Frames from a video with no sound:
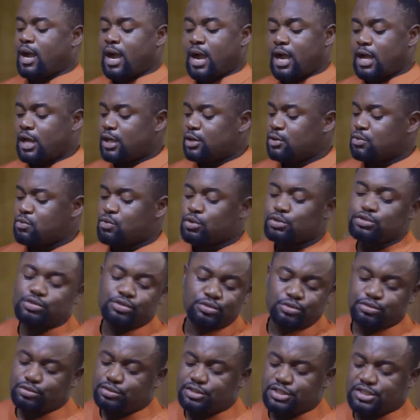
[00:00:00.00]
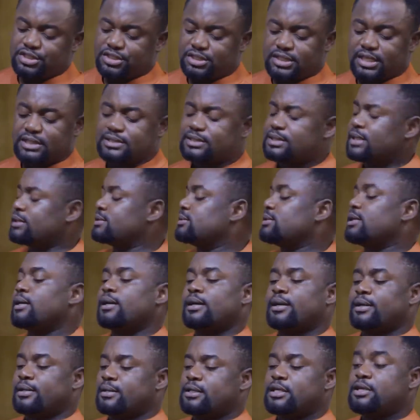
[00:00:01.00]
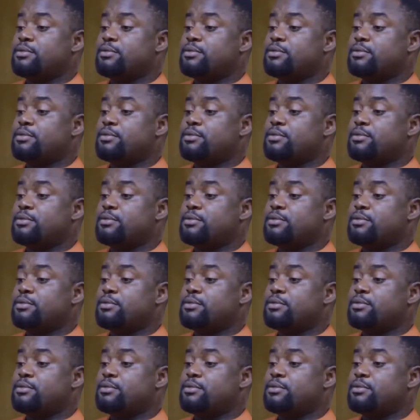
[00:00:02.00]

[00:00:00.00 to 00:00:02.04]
I want you to discharge that guy